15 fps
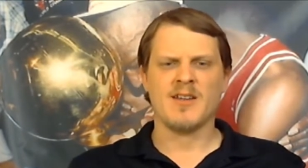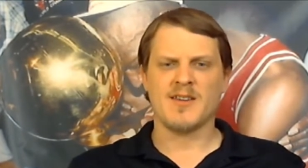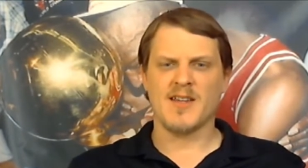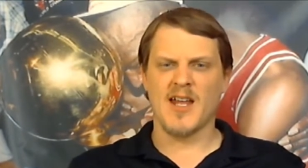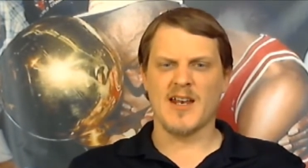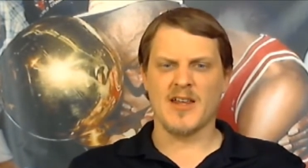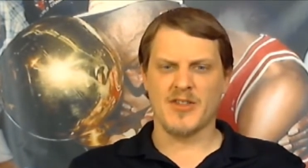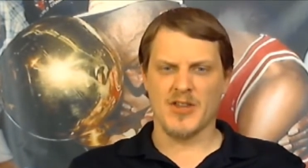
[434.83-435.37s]

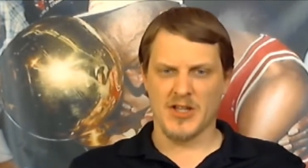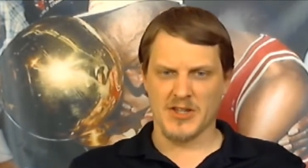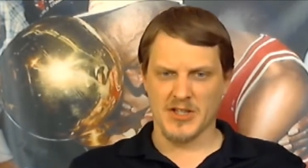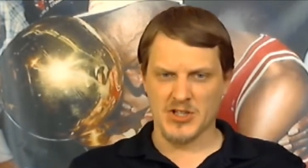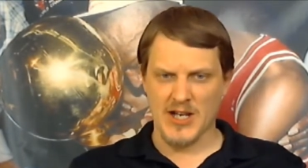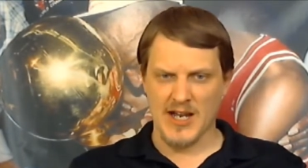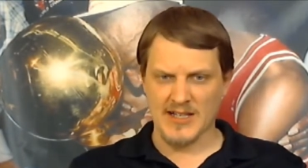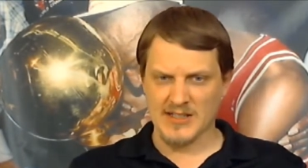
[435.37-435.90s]
that I thought the
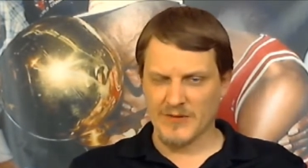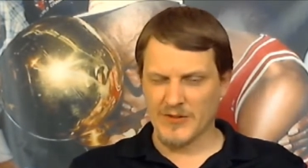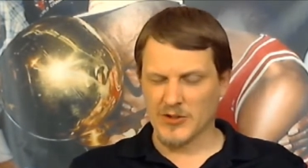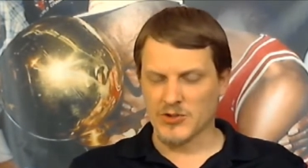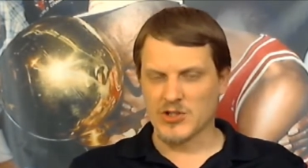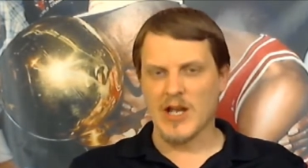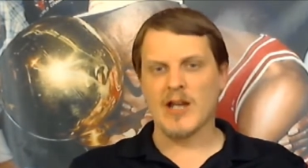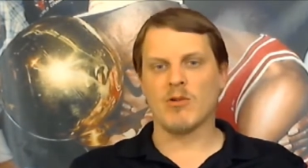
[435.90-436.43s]

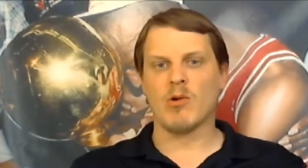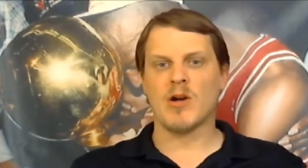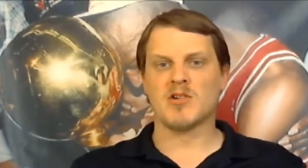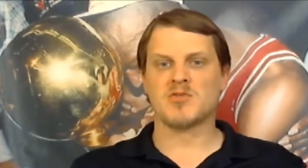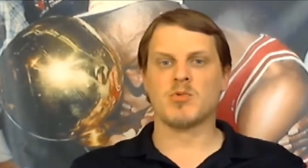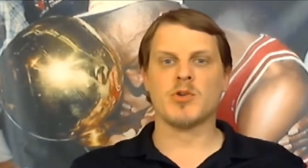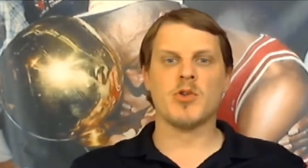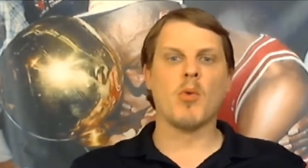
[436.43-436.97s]
Jacksonville
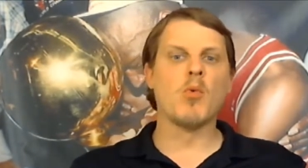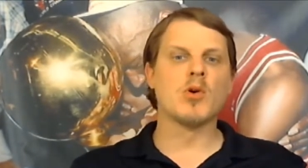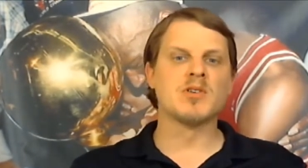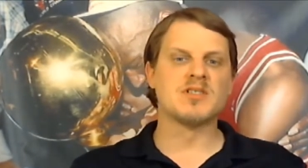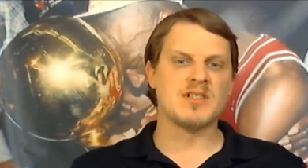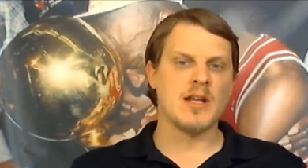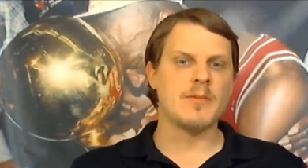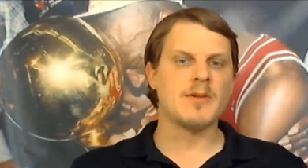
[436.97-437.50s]
Jaguars were the
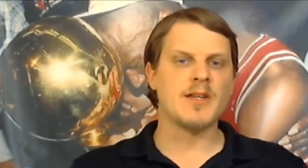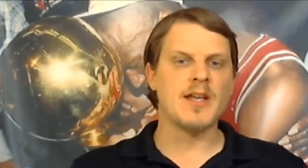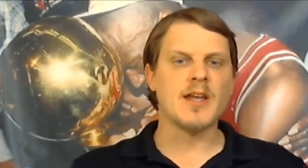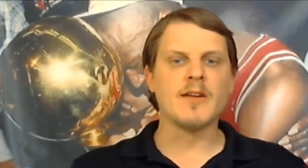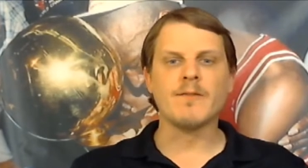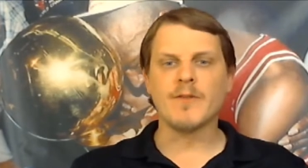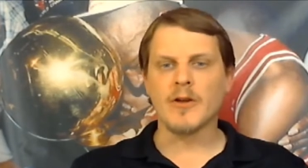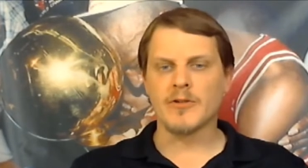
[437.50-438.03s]
worst team in the
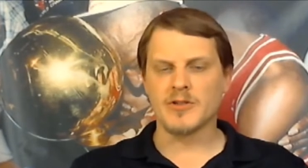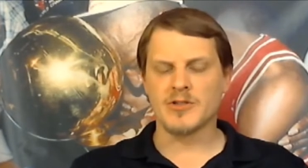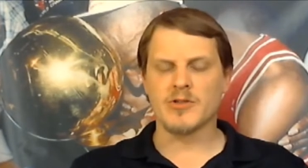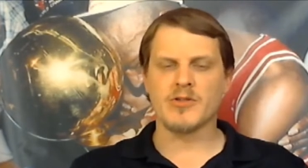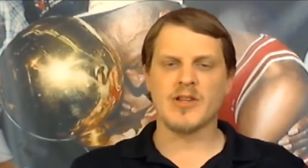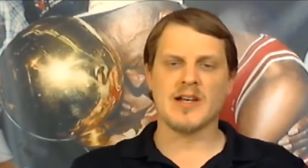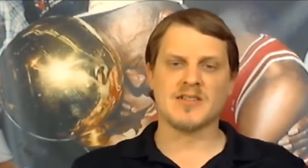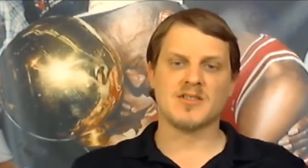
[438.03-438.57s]
NFL in
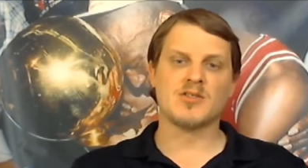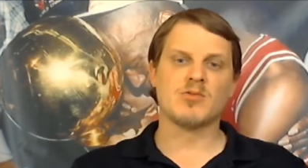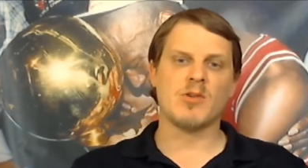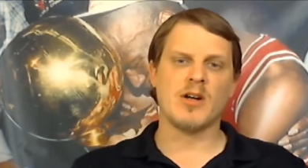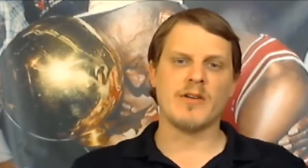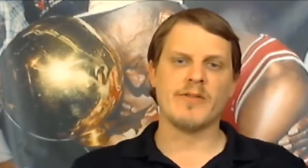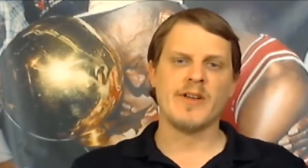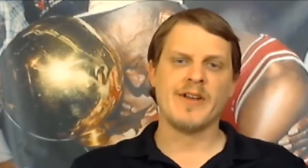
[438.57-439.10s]

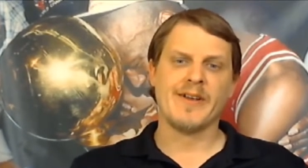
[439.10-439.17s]
2012.